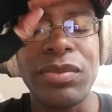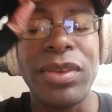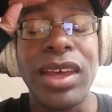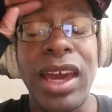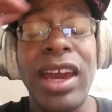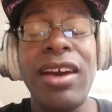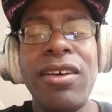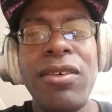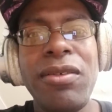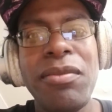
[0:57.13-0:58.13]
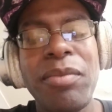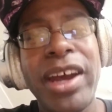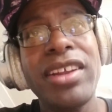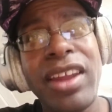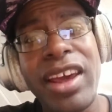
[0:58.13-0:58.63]
how
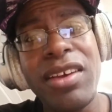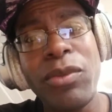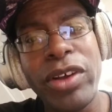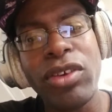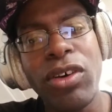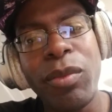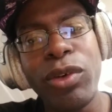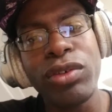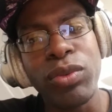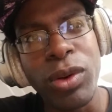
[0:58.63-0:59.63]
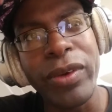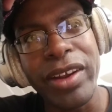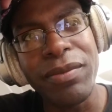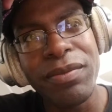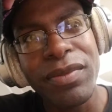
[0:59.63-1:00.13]
my night was almost
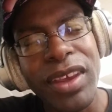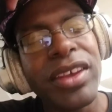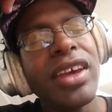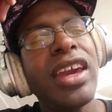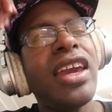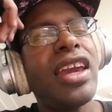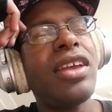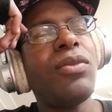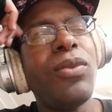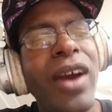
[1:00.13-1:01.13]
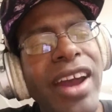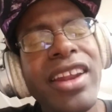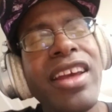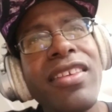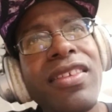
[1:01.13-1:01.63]
ruined. And why
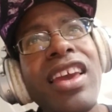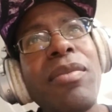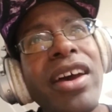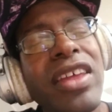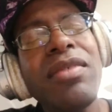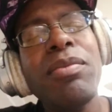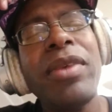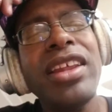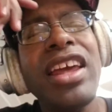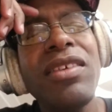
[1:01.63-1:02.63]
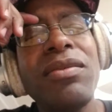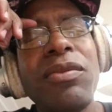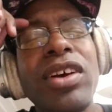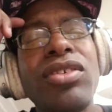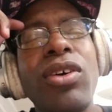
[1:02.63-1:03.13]
did I say my night
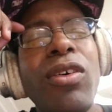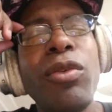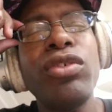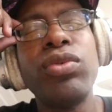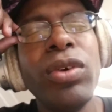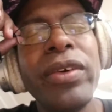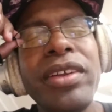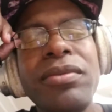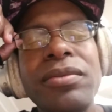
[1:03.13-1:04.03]
was almost ruined?